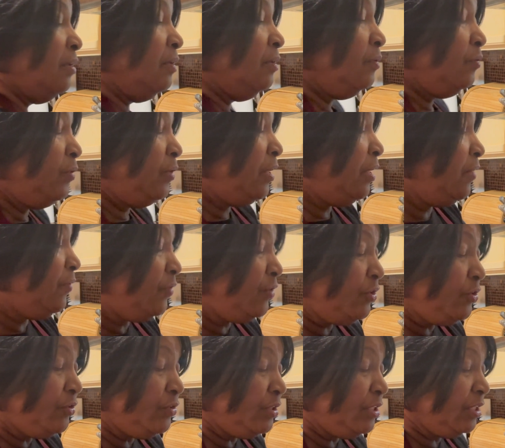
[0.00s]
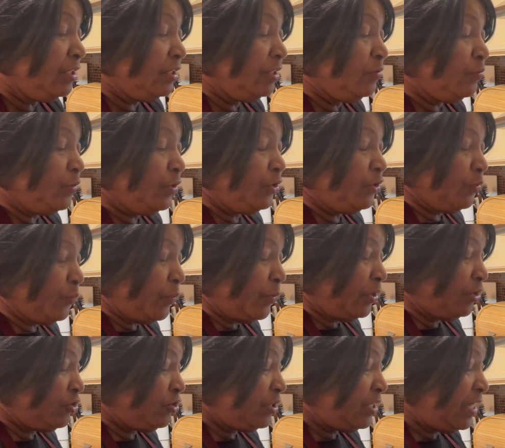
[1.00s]
Whenever you're dealing with your
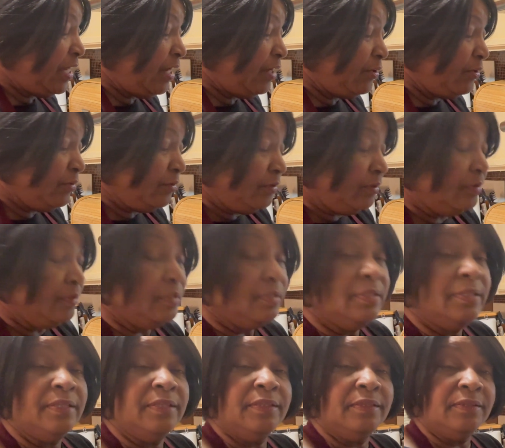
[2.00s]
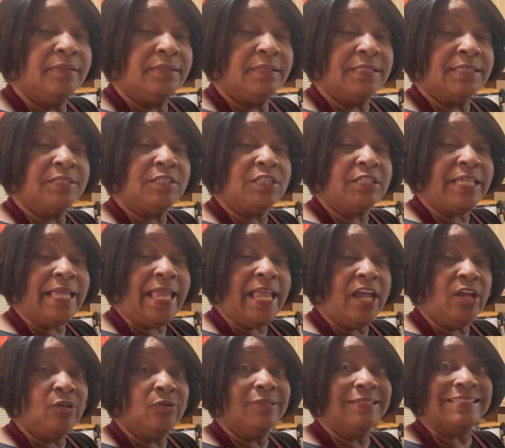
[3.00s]
pressure canner, this
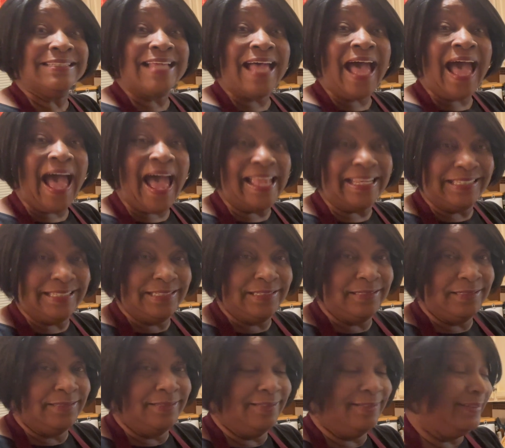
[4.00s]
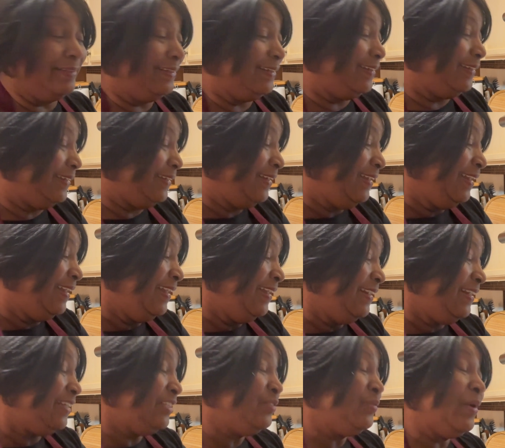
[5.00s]
canner is hot.
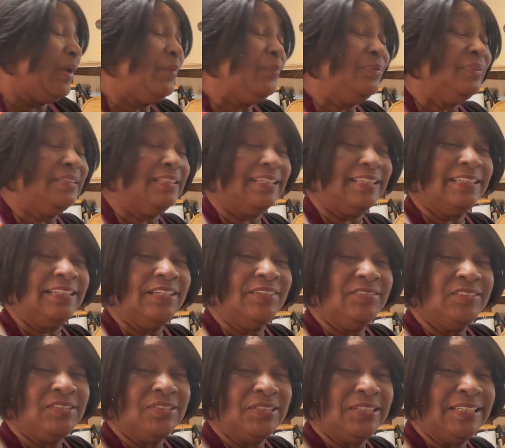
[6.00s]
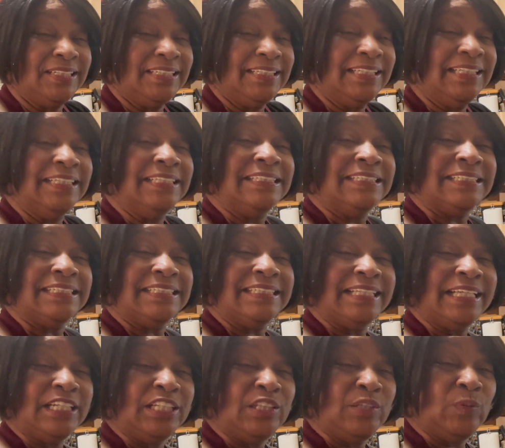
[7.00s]
That's why I put the gloves on to
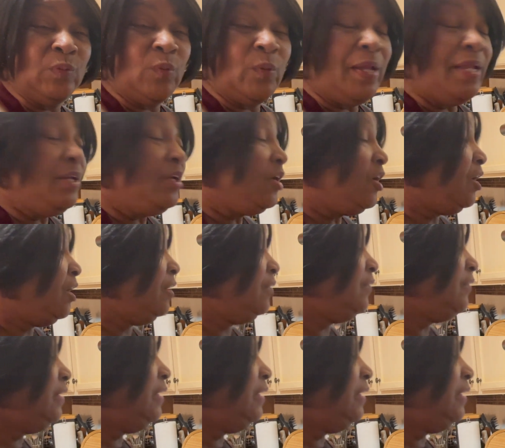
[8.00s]
take the weight off.